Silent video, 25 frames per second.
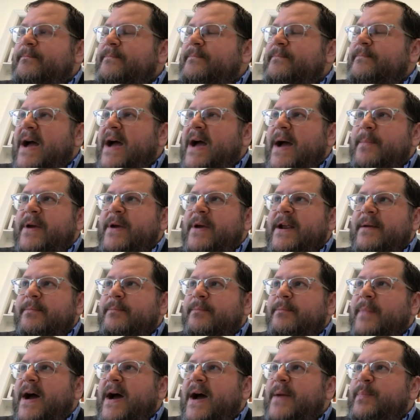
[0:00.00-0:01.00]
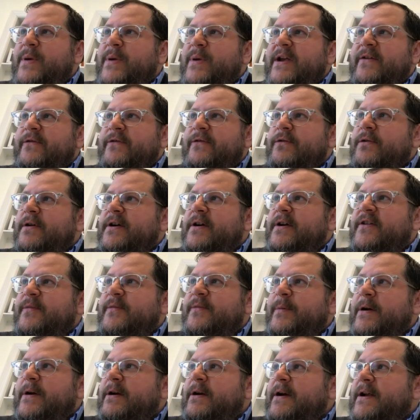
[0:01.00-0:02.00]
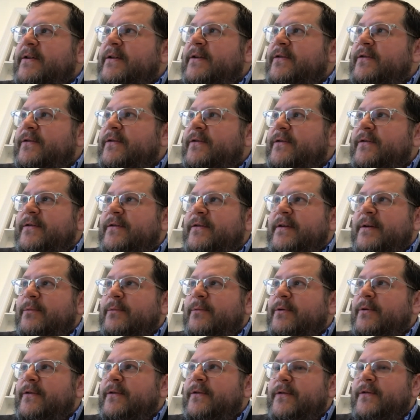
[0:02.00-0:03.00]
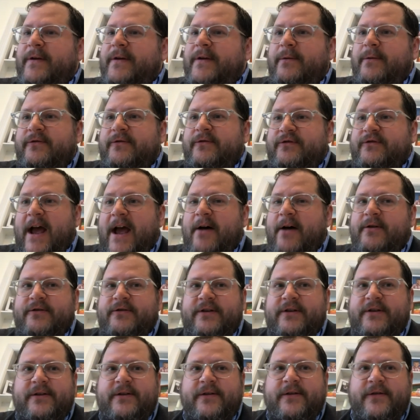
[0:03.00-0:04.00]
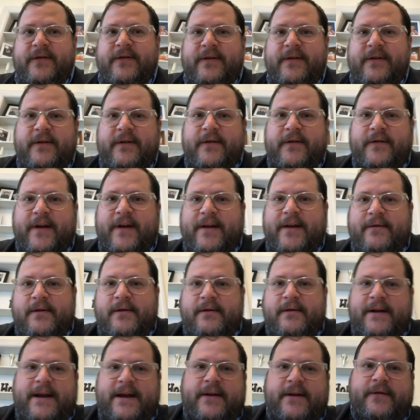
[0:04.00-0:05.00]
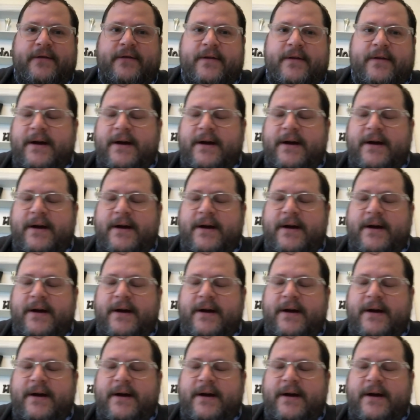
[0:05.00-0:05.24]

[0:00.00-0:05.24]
I mean, my Peace Corps experience, it was challenging to say the least.